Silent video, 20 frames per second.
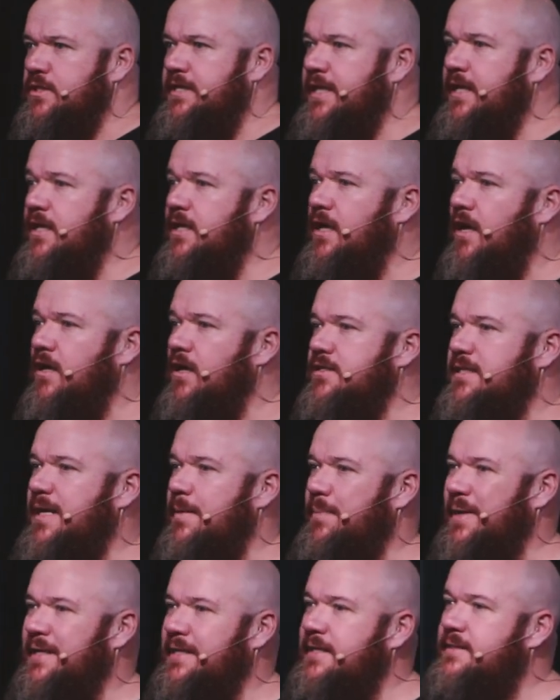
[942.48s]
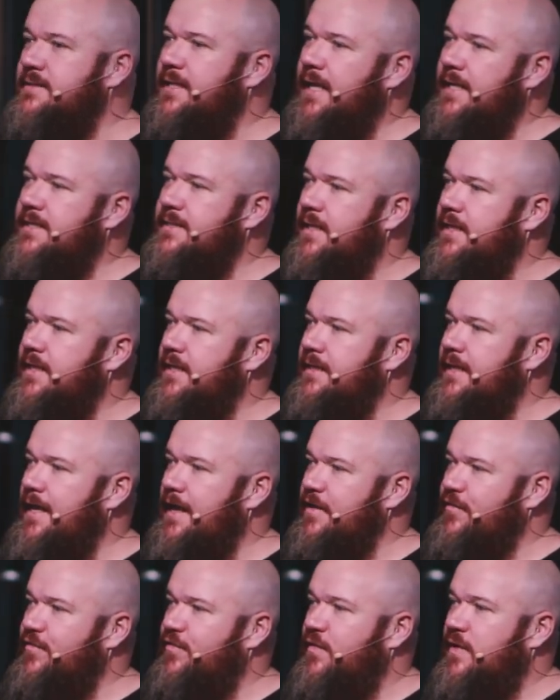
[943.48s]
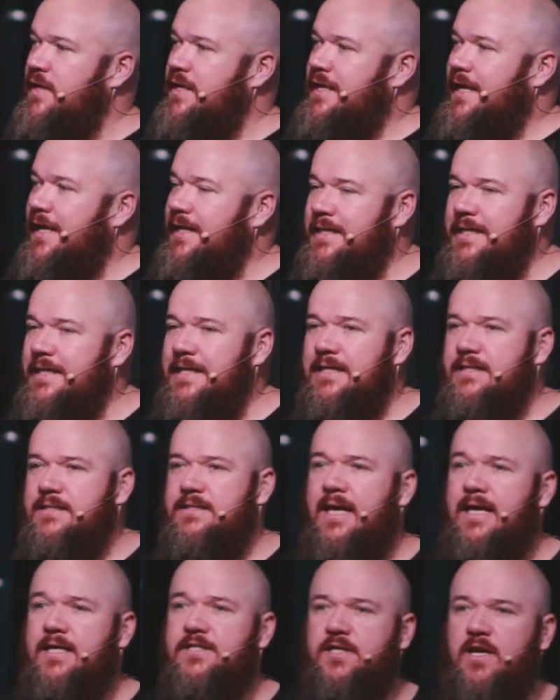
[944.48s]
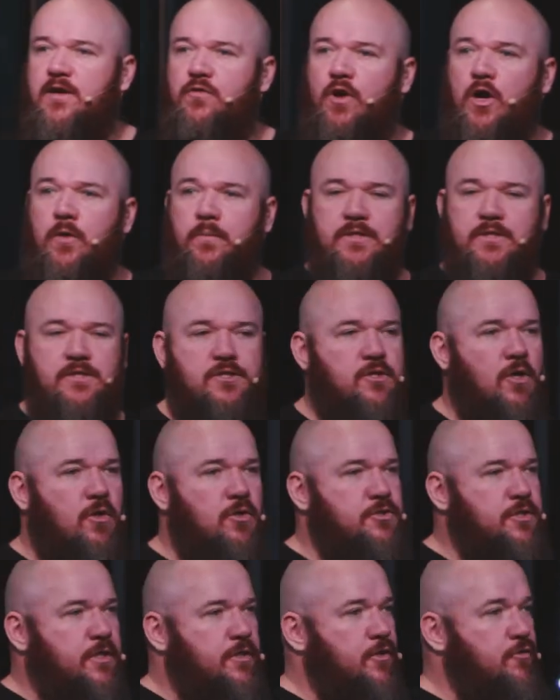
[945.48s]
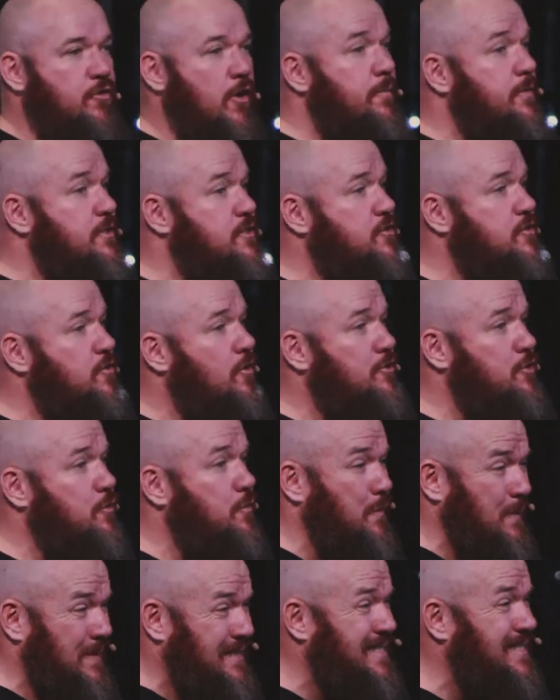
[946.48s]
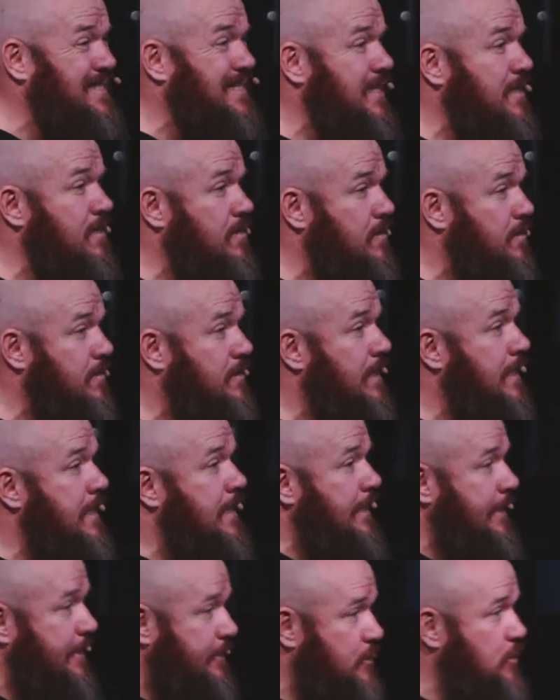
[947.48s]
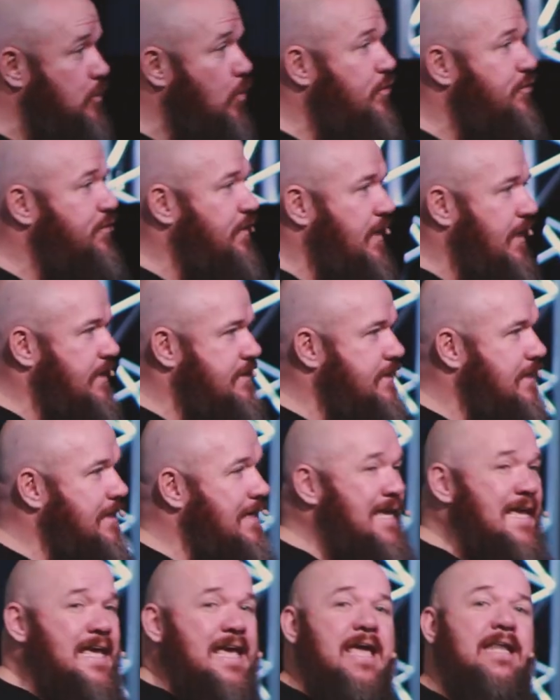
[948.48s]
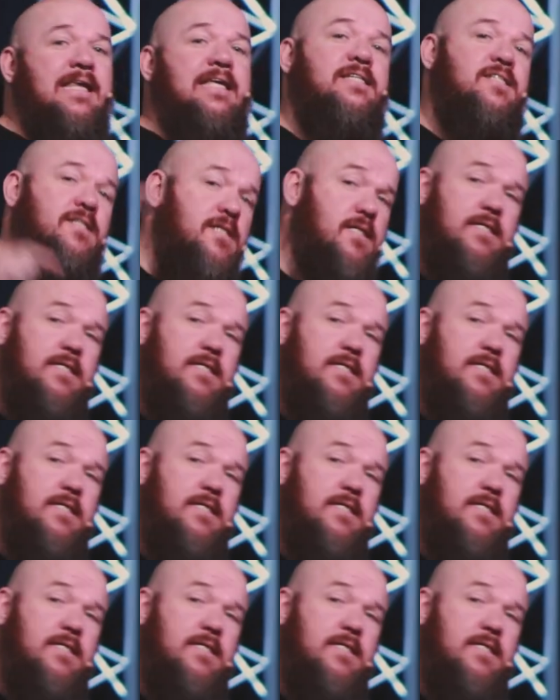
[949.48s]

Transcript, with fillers: Because he goes up and he takes out a knife and he attacks a Roman soldier. The Roman soldier was skilled in sword fighting and